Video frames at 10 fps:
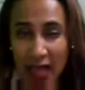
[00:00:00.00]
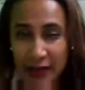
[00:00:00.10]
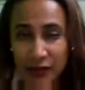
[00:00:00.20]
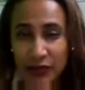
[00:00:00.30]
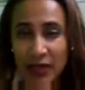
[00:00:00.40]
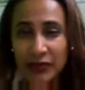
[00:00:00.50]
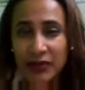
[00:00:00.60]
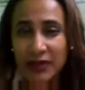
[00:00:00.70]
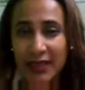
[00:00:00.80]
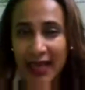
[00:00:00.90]

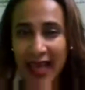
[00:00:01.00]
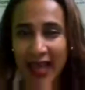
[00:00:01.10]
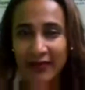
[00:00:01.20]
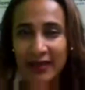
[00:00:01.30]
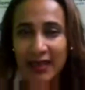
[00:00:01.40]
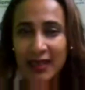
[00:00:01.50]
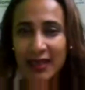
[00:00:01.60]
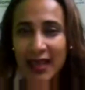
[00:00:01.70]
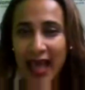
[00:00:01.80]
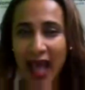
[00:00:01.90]
astronaut,
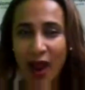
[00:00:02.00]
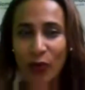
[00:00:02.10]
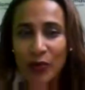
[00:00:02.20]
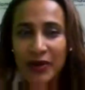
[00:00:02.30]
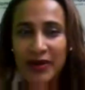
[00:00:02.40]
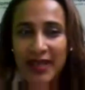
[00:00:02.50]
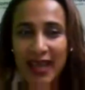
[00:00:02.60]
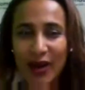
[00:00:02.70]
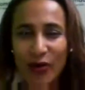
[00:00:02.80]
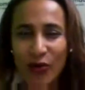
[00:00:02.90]
Avila, hour,
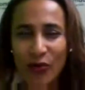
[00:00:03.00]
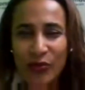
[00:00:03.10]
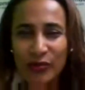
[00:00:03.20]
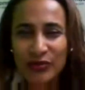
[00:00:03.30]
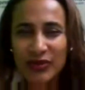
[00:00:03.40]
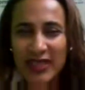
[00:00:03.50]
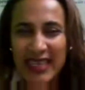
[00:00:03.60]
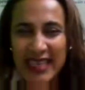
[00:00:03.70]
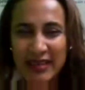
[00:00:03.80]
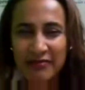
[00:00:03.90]
horse,
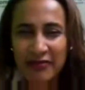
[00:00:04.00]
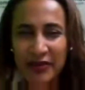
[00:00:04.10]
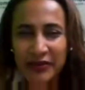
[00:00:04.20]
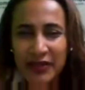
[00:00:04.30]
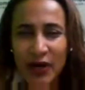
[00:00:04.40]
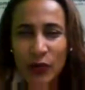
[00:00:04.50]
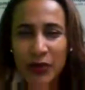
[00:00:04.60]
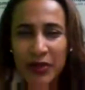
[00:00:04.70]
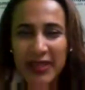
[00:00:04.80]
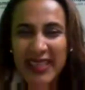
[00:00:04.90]
Eiffel
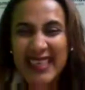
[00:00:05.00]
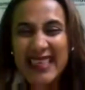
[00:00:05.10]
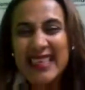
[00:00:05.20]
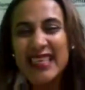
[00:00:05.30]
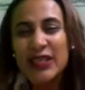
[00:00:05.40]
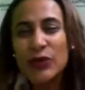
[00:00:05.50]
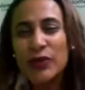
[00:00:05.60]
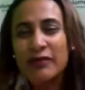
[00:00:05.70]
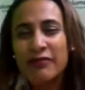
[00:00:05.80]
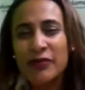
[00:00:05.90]
Tower,
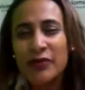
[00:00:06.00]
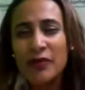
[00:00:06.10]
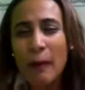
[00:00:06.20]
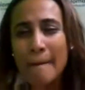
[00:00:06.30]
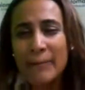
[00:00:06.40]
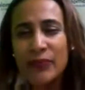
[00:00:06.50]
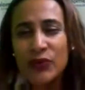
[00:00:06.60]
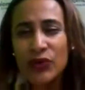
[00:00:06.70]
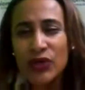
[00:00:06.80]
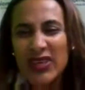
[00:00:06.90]
uniform,
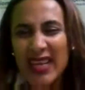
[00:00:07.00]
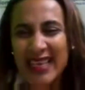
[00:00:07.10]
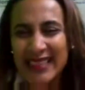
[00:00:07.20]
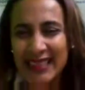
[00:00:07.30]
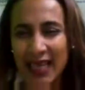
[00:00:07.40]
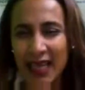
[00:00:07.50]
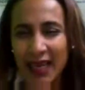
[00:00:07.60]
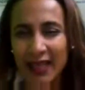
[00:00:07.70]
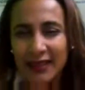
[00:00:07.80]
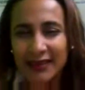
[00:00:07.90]
book, and Sarah.